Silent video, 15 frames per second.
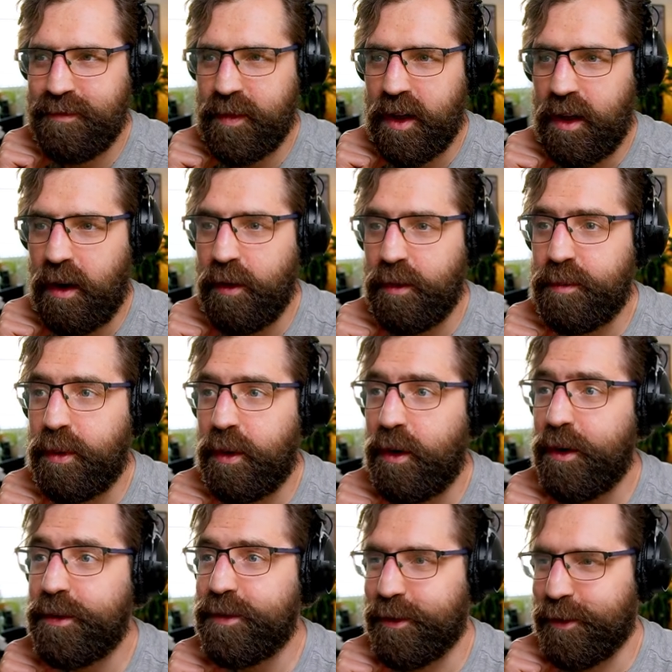Oh, it's
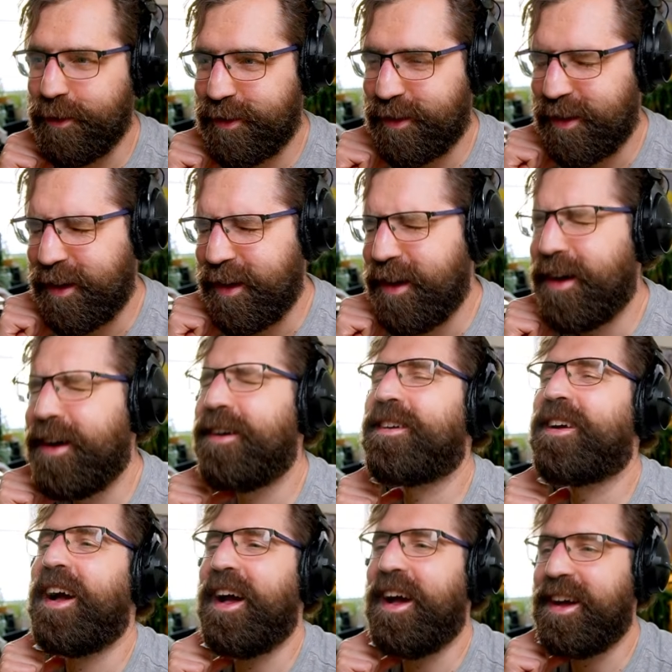portals.
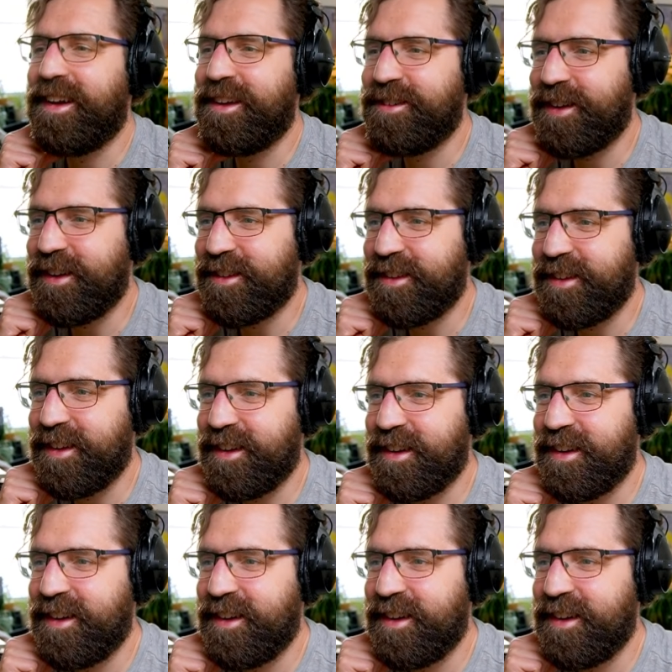Okay, interesting.